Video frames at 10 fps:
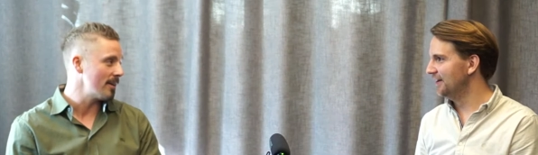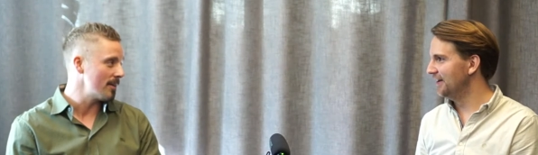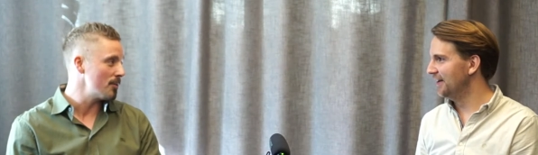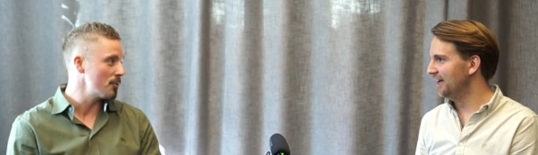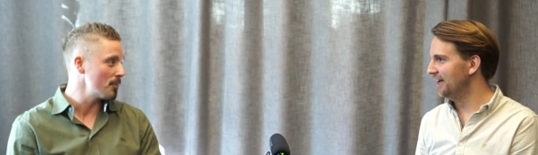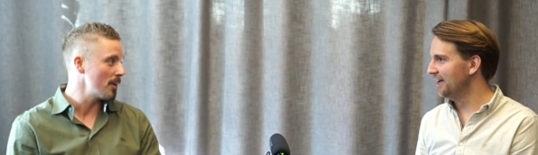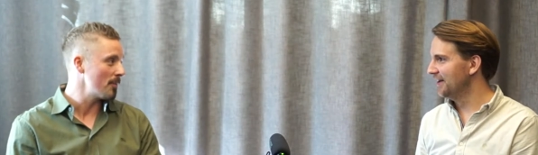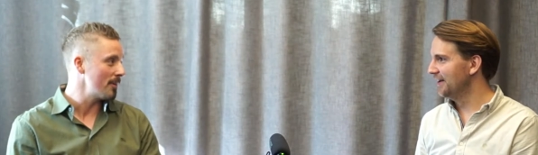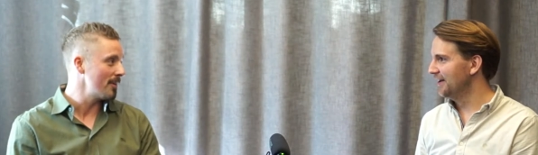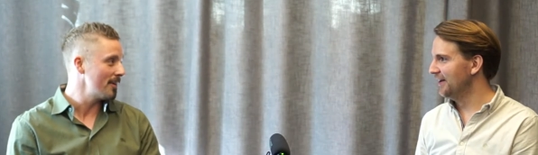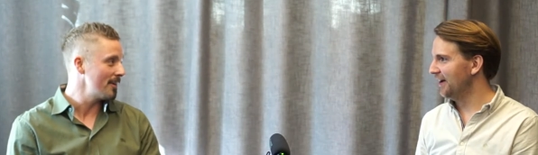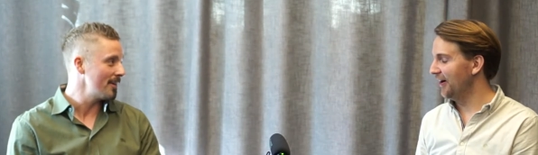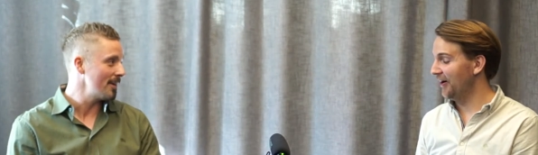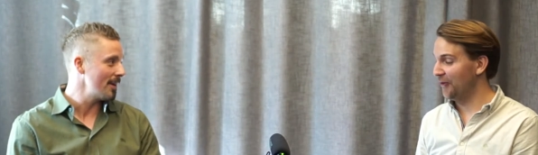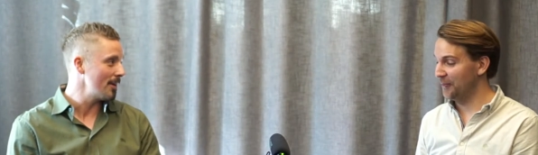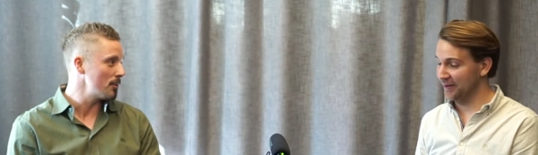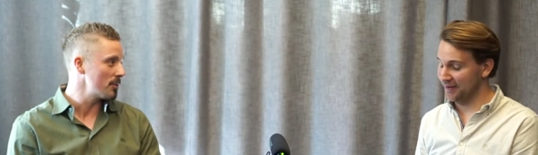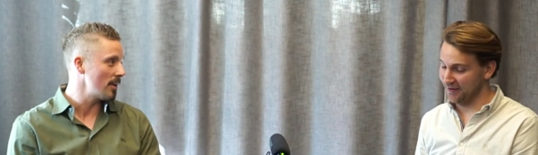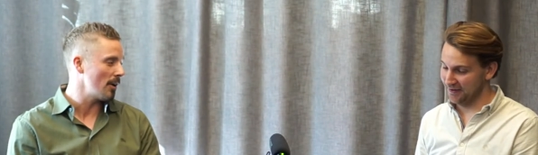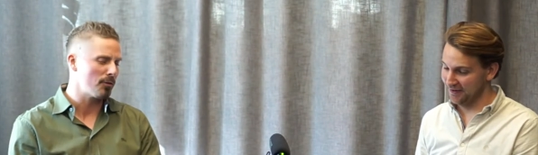Speaker 1: it in the newspaper. Oh it
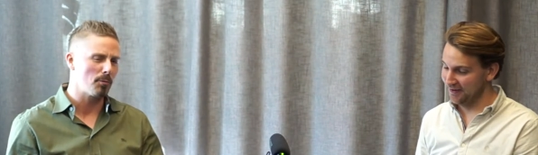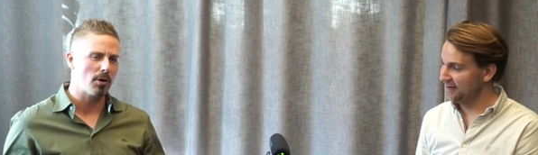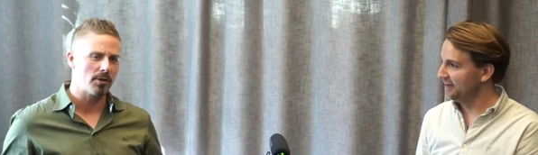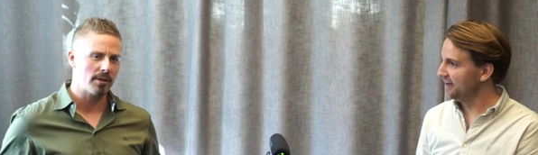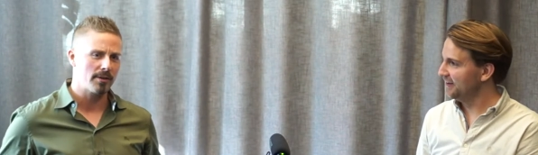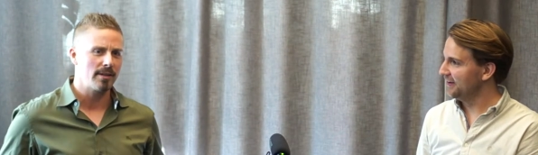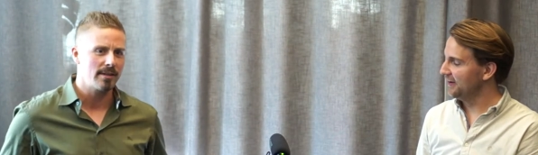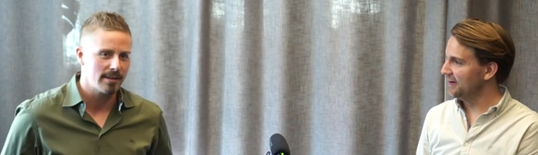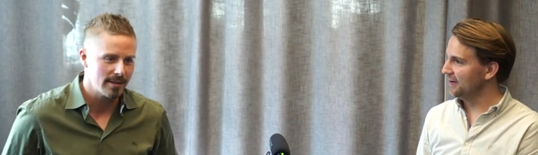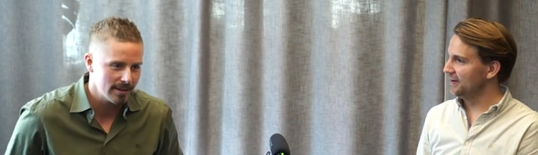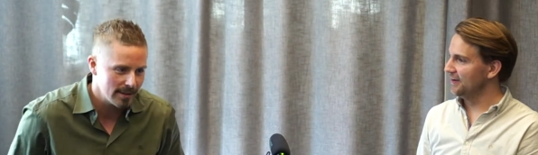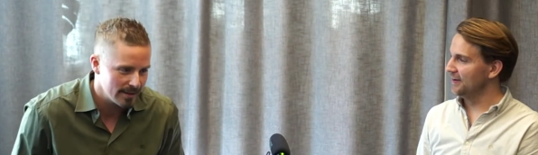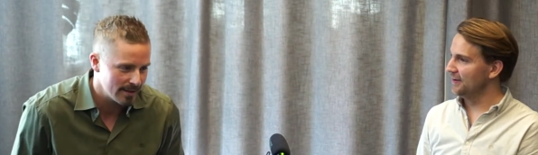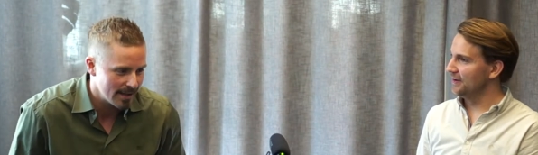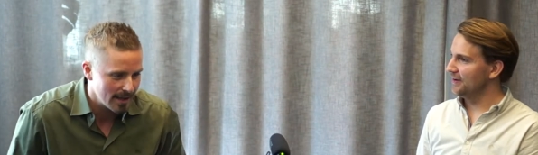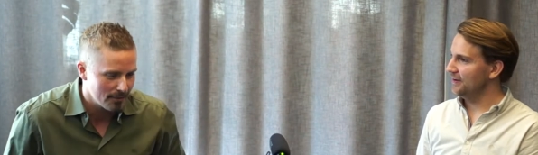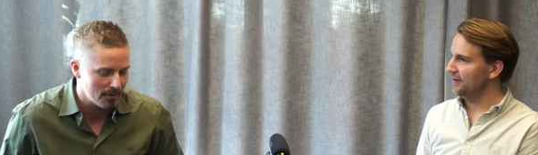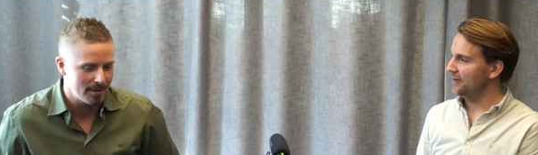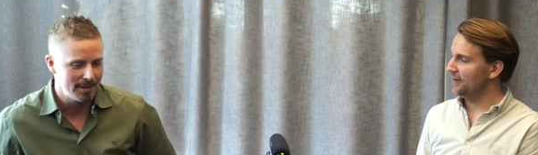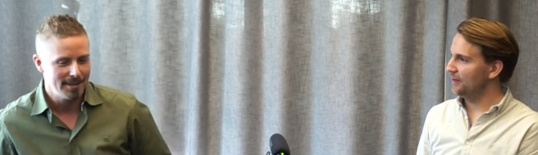was God. in Aftonbladet, I think, the, the day
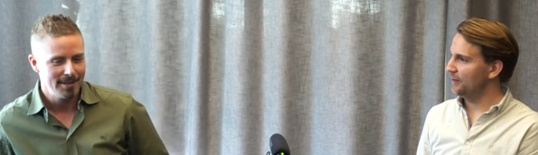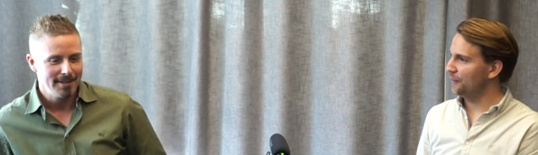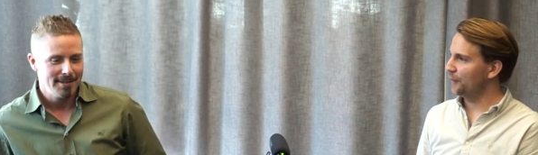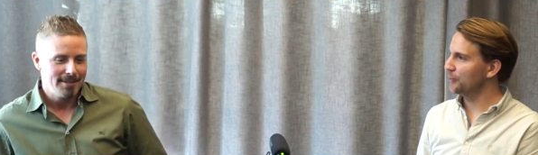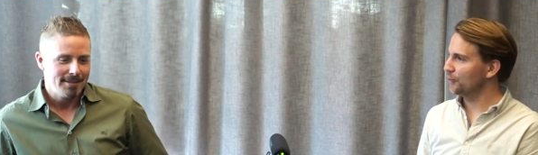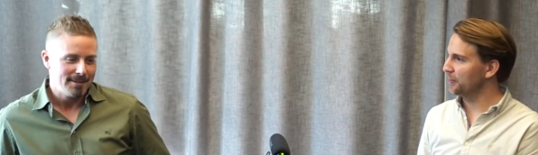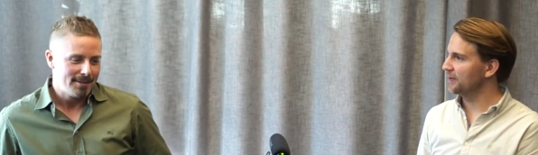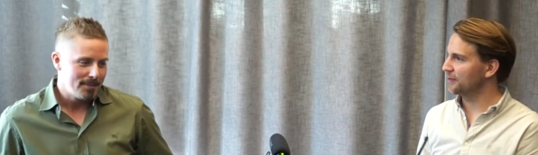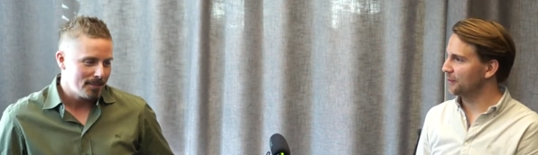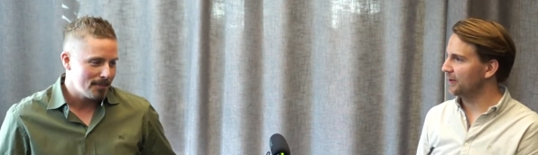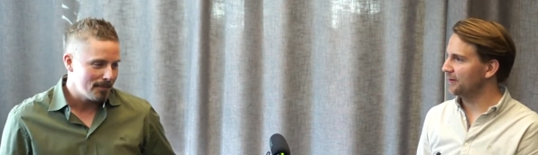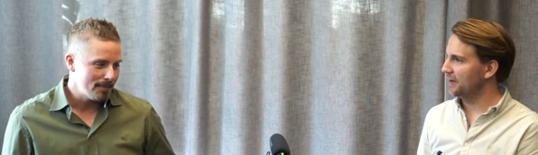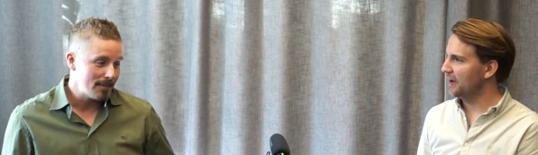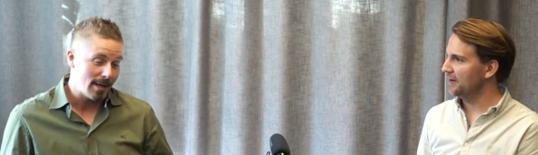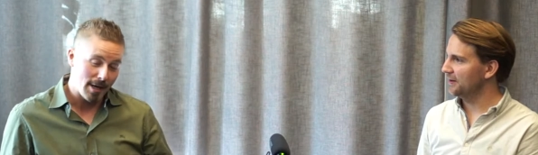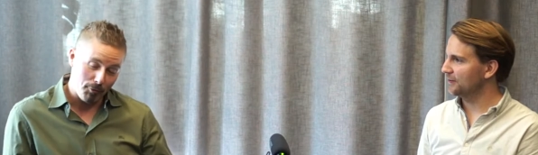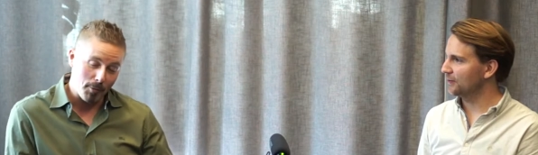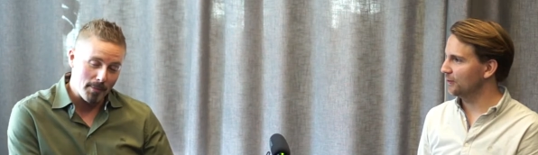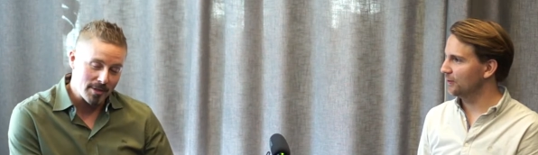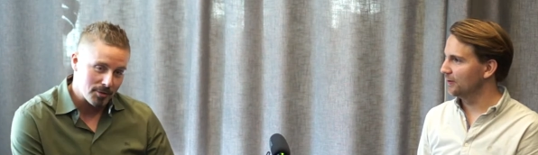after.
Speaker 2: From your misery, yeah. Yeah, that's
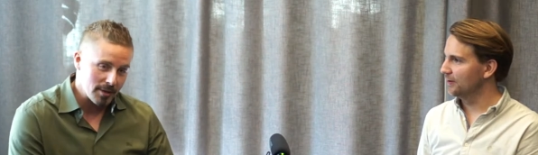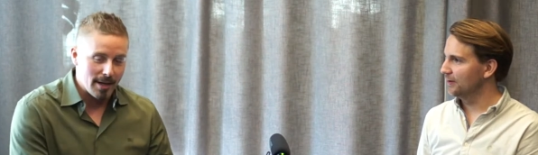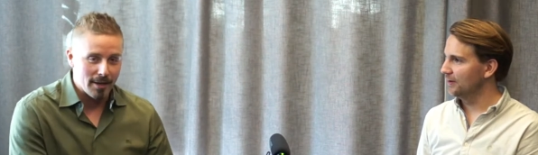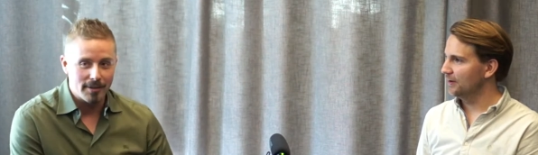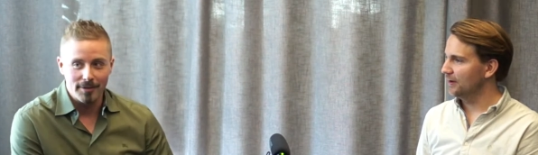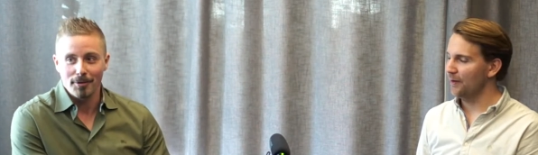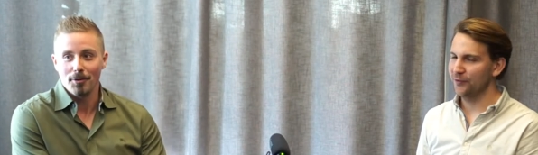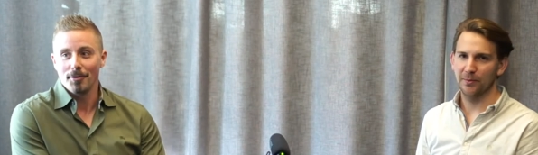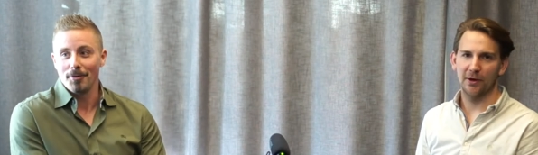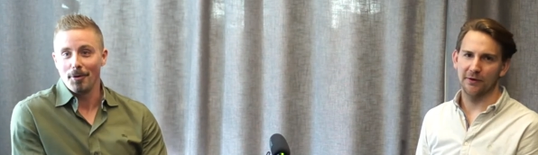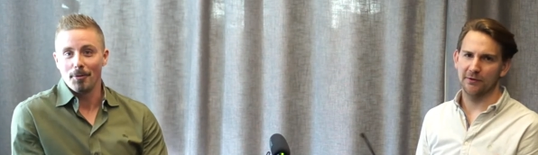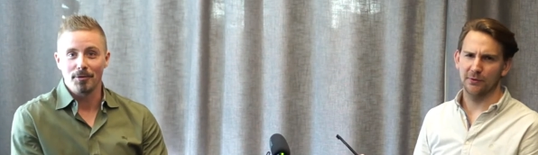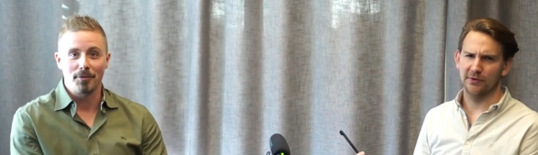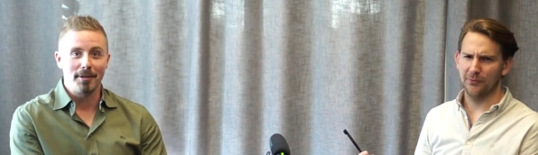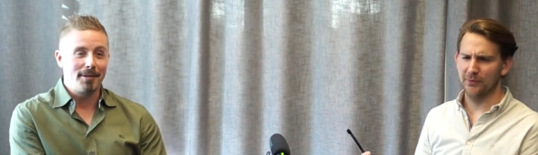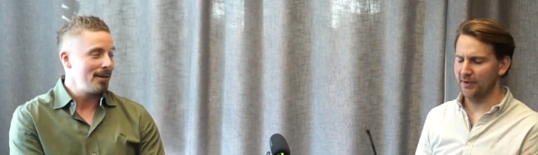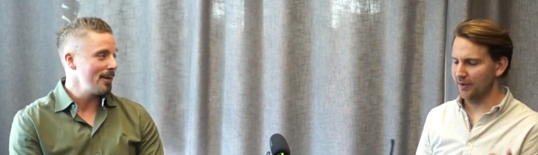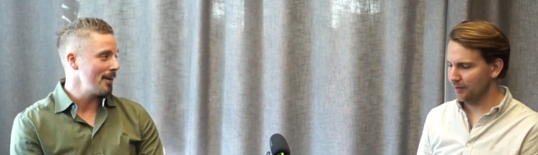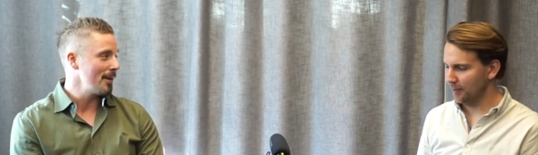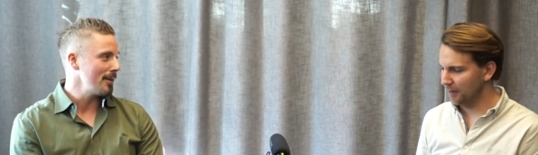from good. my misery, yeah. Aftonbladet, always what's fun. up with
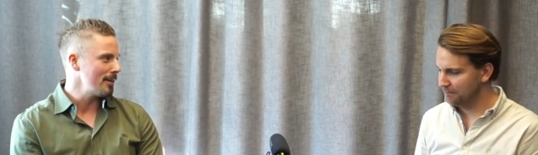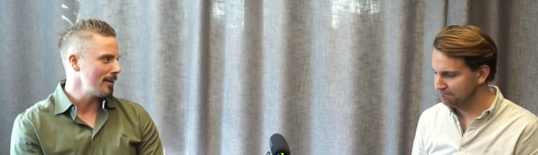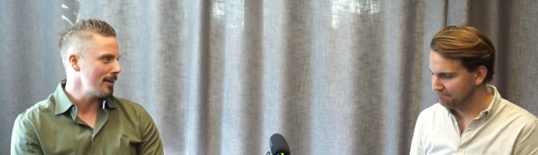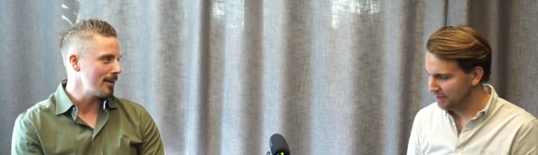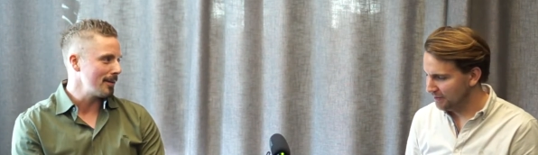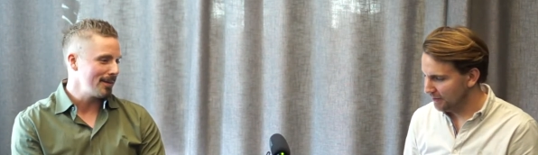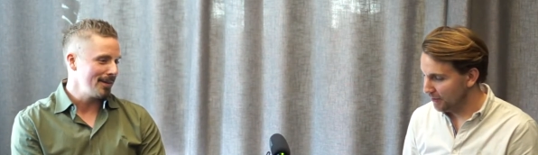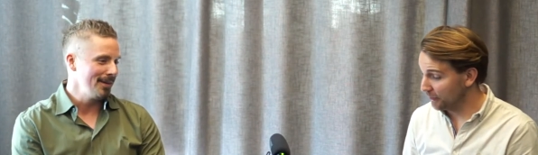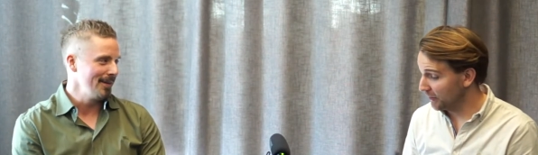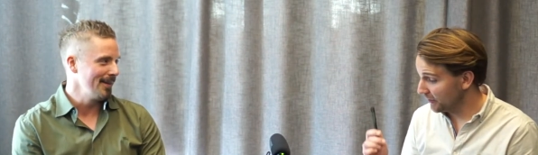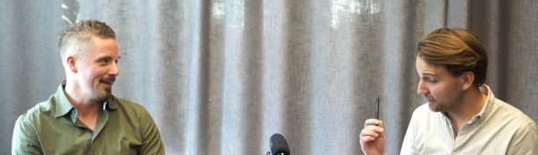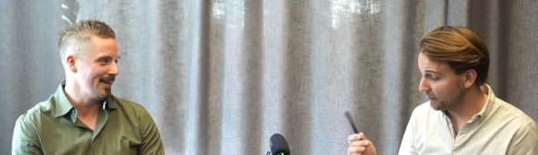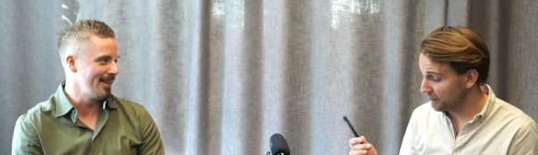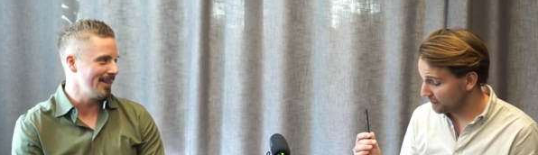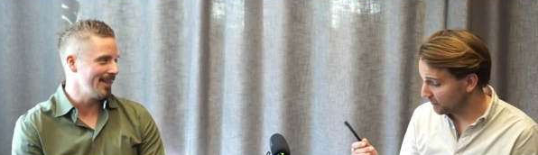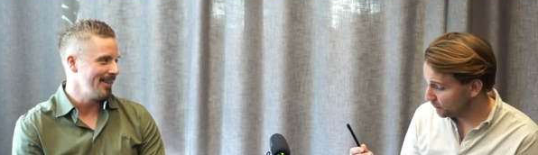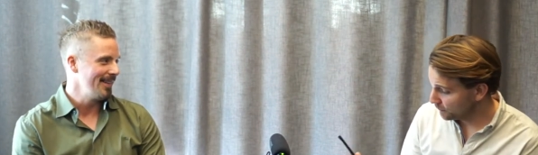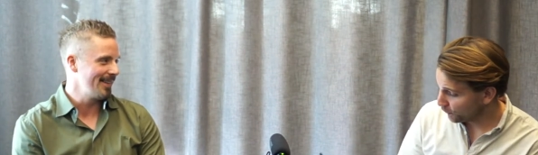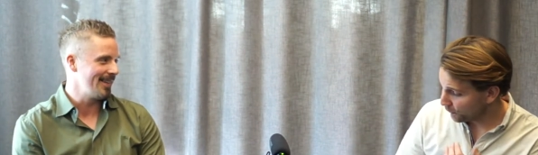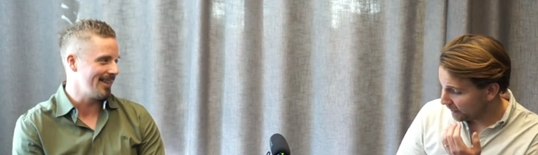that? Uh, okay, that's a that's a
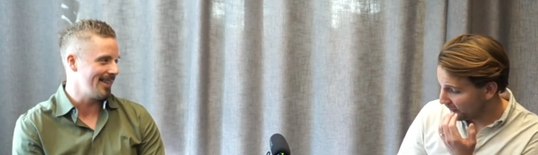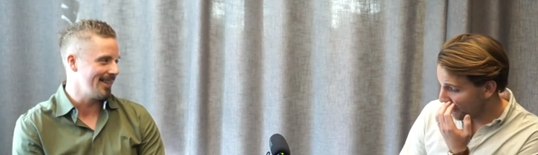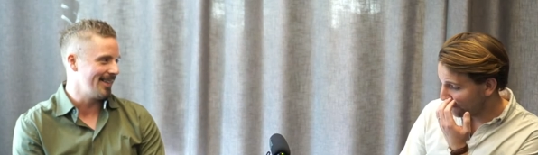good story.